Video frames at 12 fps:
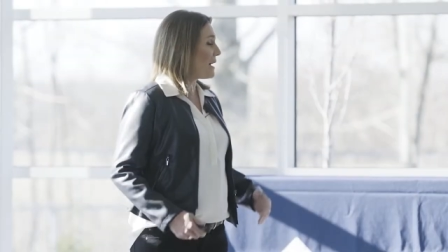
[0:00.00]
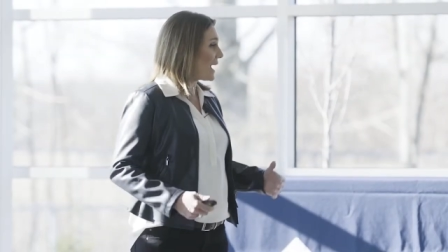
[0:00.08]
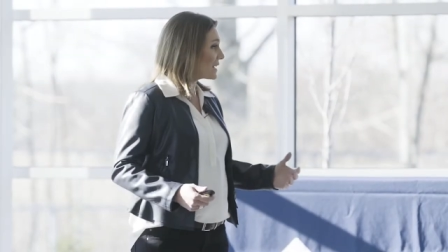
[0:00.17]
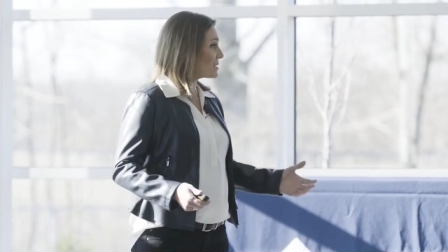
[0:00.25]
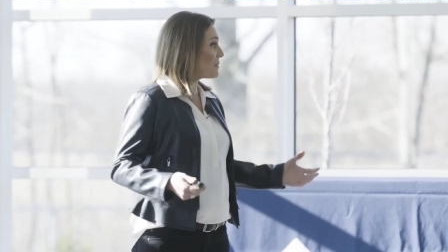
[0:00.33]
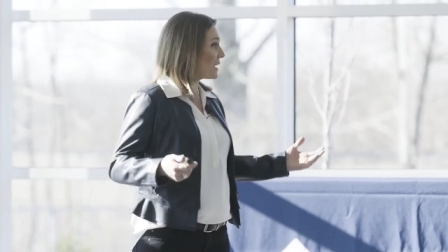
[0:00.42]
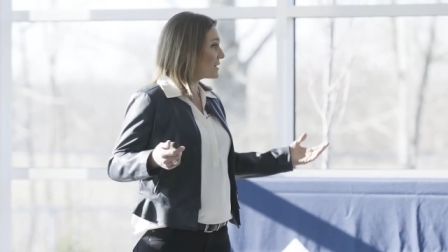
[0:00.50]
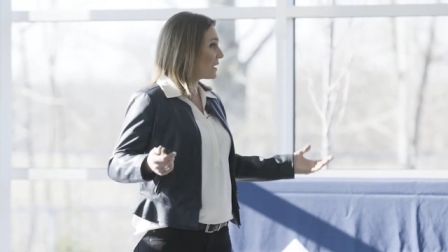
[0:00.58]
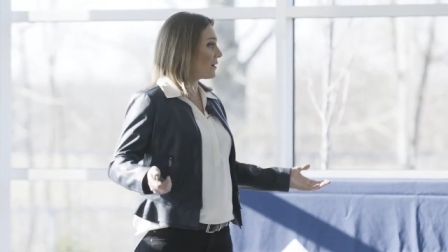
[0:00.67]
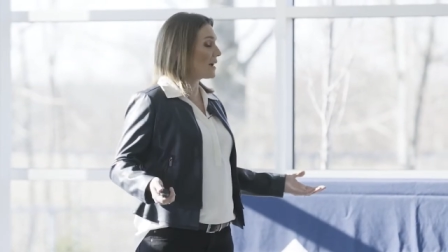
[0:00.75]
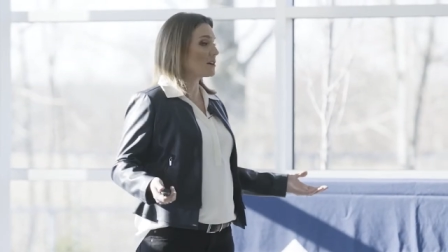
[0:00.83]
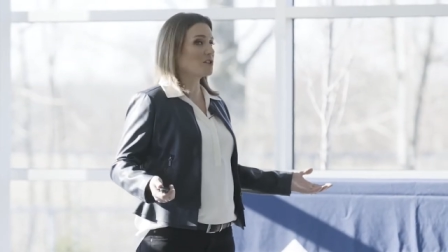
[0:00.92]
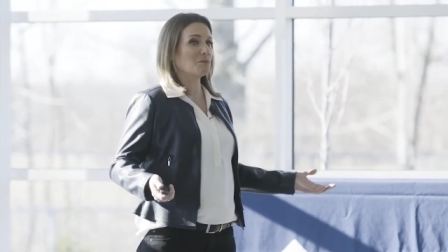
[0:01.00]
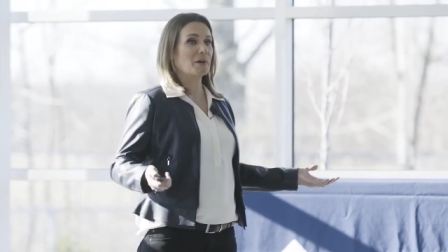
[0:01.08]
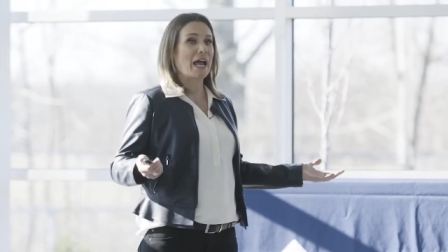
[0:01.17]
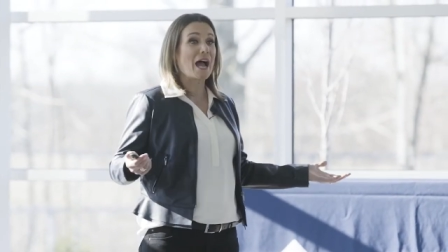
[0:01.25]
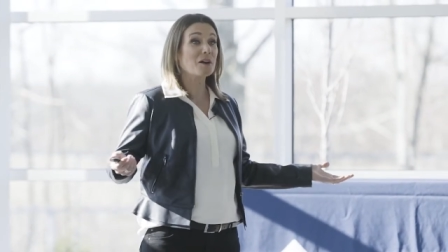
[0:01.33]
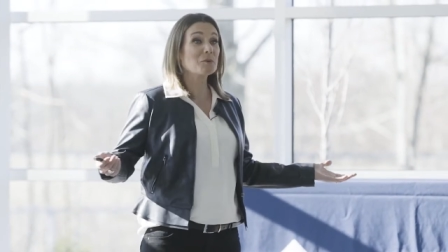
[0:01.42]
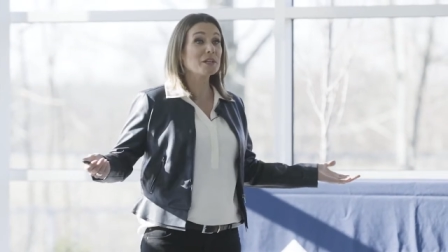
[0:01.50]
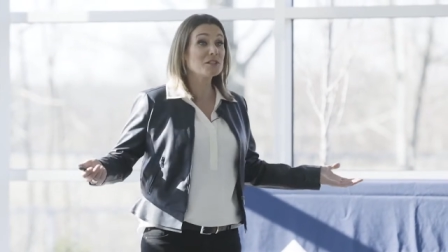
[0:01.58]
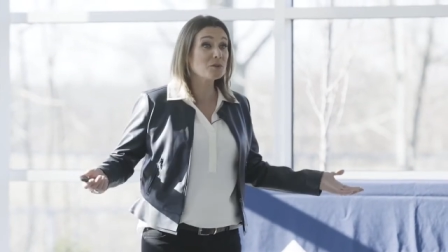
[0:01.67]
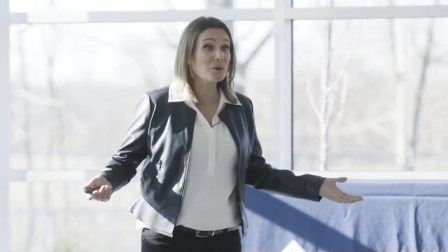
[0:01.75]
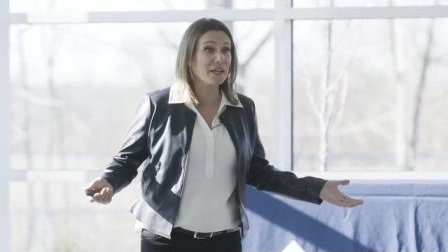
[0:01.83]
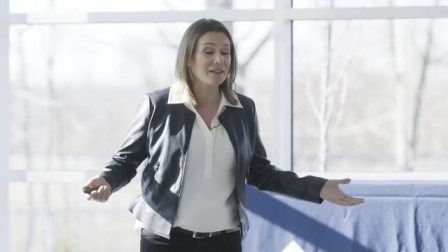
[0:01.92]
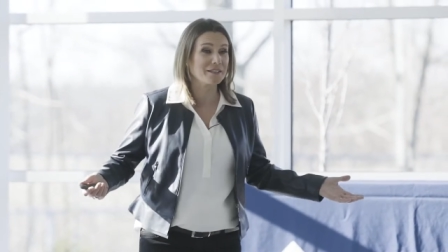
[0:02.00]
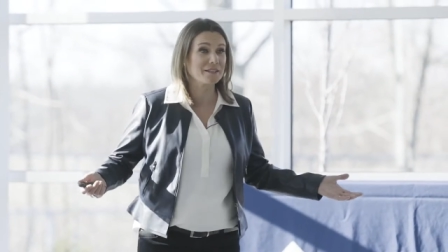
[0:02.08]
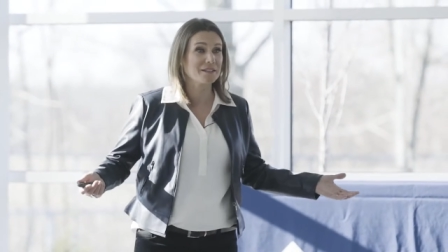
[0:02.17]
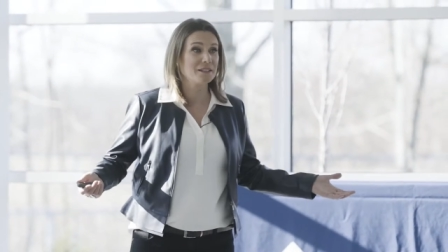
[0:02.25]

maximizing our energy, but how do we do it?